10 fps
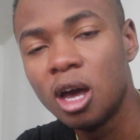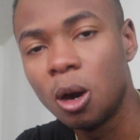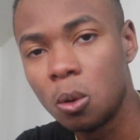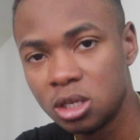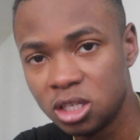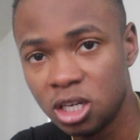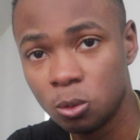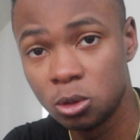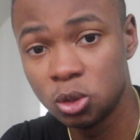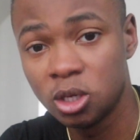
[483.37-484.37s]
I wanted to get
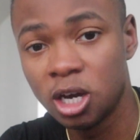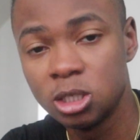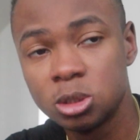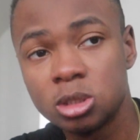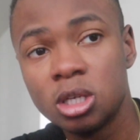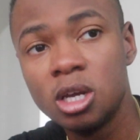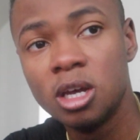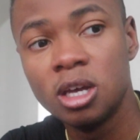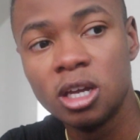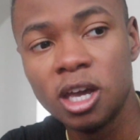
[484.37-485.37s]
what you guys
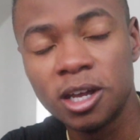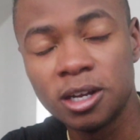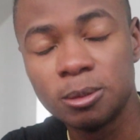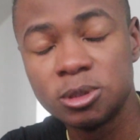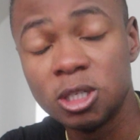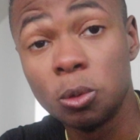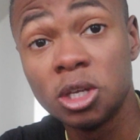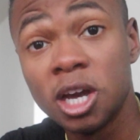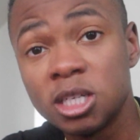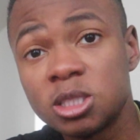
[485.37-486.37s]
and see what
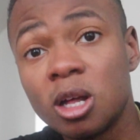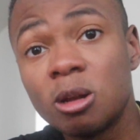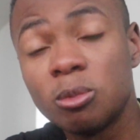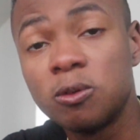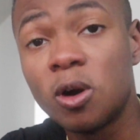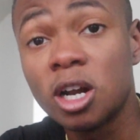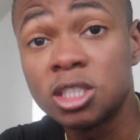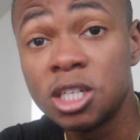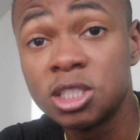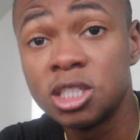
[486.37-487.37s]
you guys thought before I
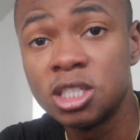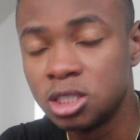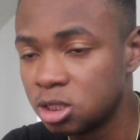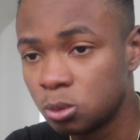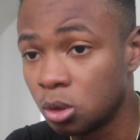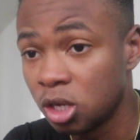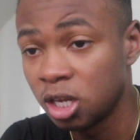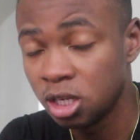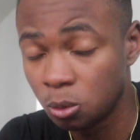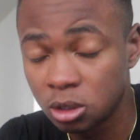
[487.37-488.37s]
changed it. Just went ahead
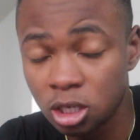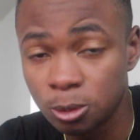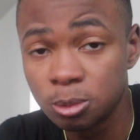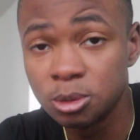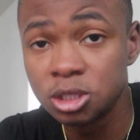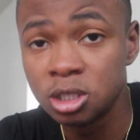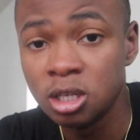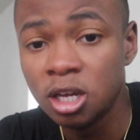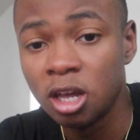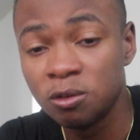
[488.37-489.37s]
and did it without your permission.
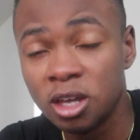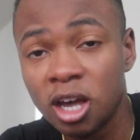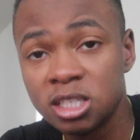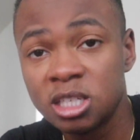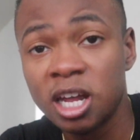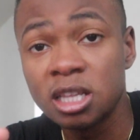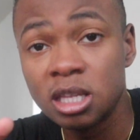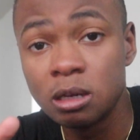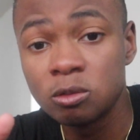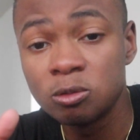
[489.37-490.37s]
If you guys like
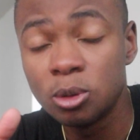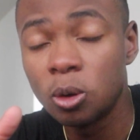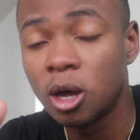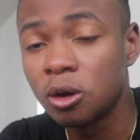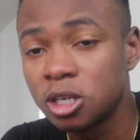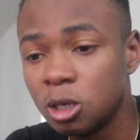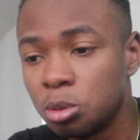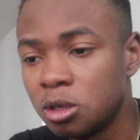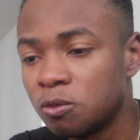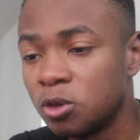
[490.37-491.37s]
The Laugh of Mo, I'll keep
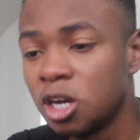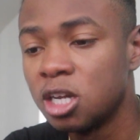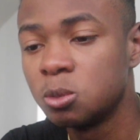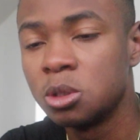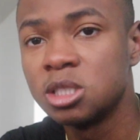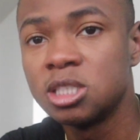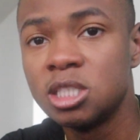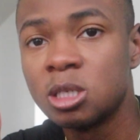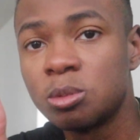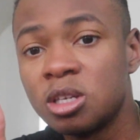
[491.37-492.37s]
it. If you guys want to see
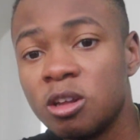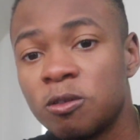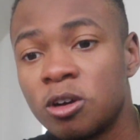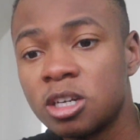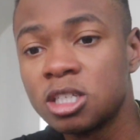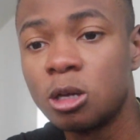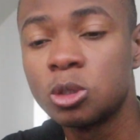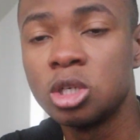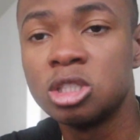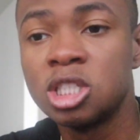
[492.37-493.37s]
something different, because I was
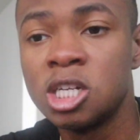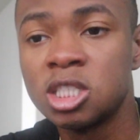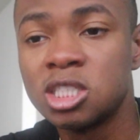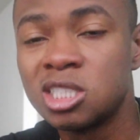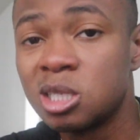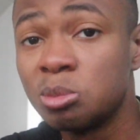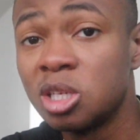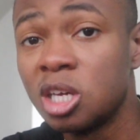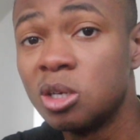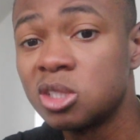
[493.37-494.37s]
going to change it to
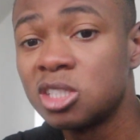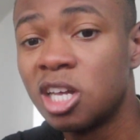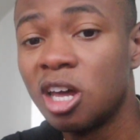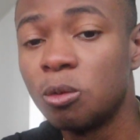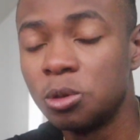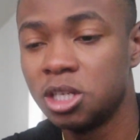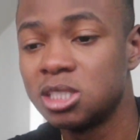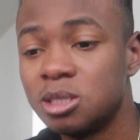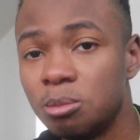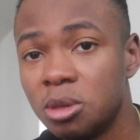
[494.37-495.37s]
something else that
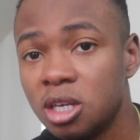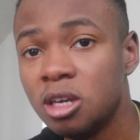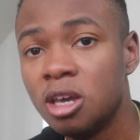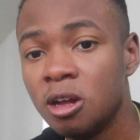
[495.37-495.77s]
relates to me.